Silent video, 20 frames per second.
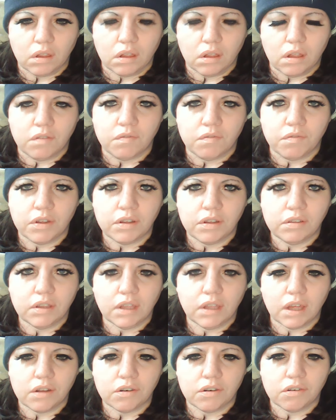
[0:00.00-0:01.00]

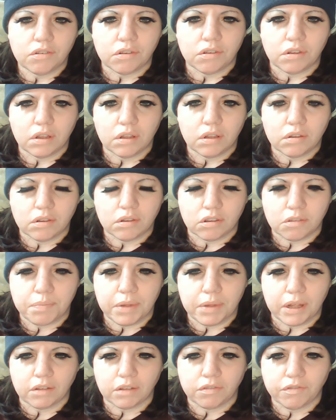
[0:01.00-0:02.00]
Investigators
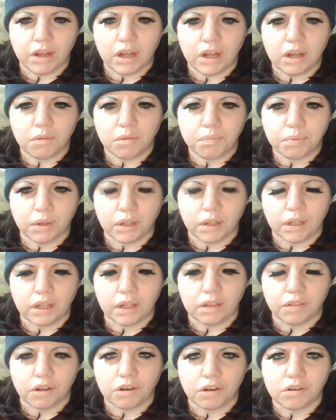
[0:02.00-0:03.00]
suspect foul play
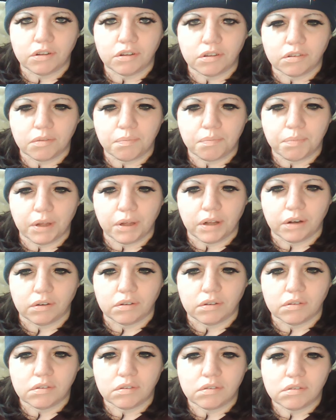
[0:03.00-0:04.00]
in their
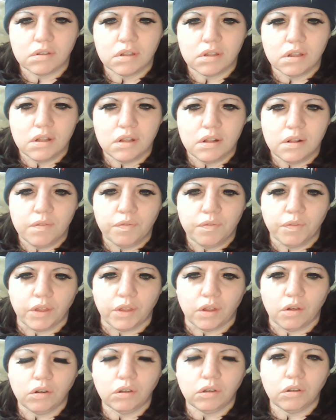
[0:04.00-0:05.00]
disappearance. The
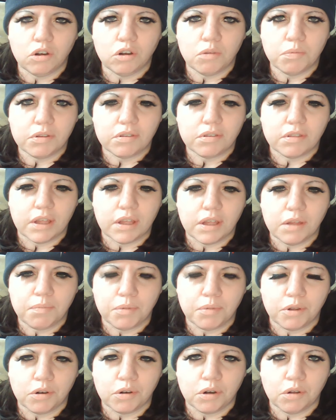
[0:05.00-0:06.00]
Oklahoma State
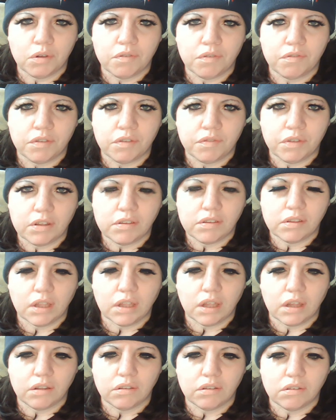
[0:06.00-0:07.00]
Bureau of
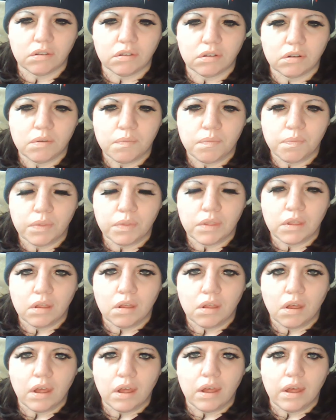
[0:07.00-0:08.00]
Investigation
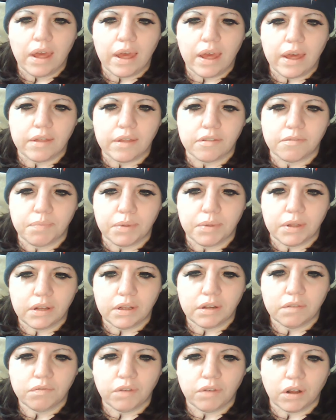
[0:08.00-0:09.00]
has been
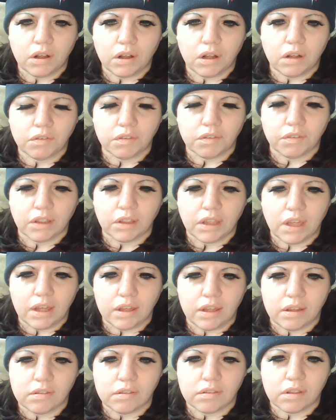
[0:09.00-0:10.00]
involved in the
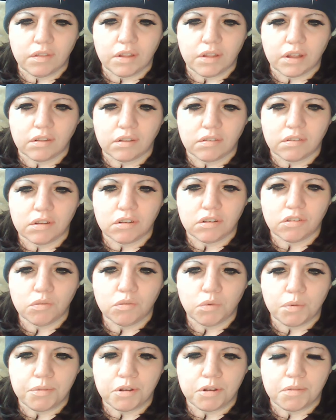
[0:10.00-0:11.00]
case and they consider the
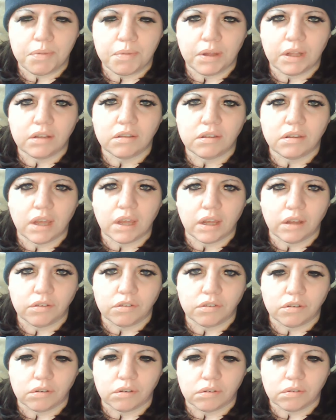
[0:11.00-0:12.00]
women to be in
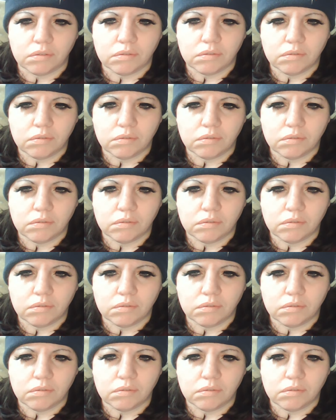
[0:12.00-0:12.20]
danger.